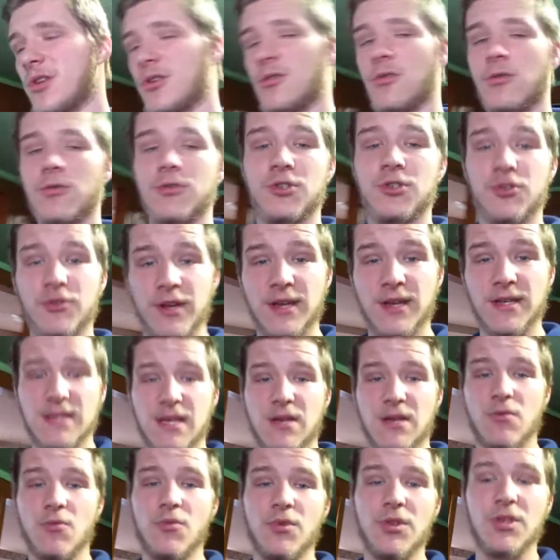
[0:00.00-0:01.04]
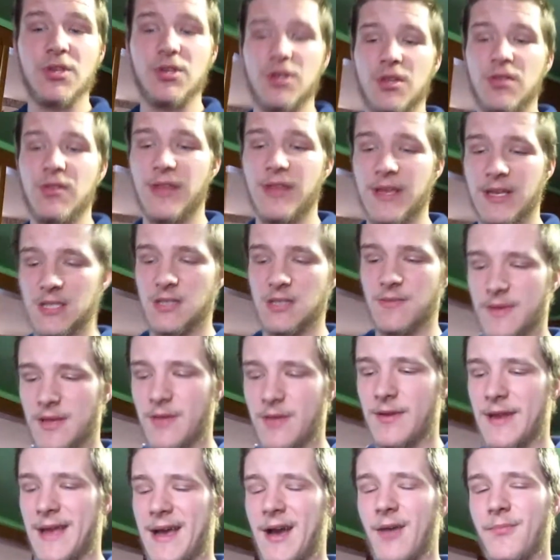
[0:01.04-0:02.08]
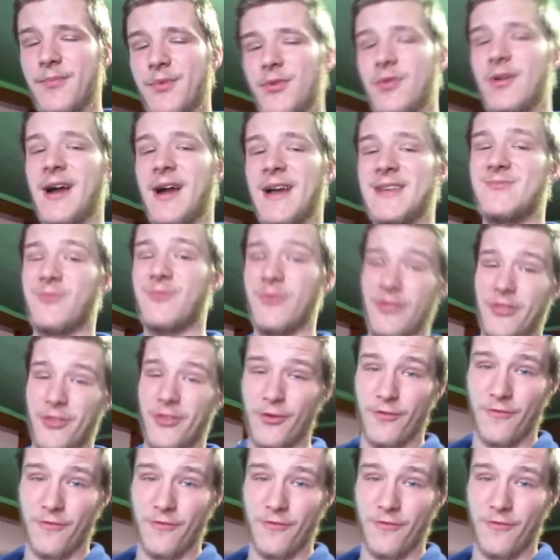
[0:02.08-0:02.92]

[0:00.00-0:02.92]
cool tricks and really good things to be able to help you guys with your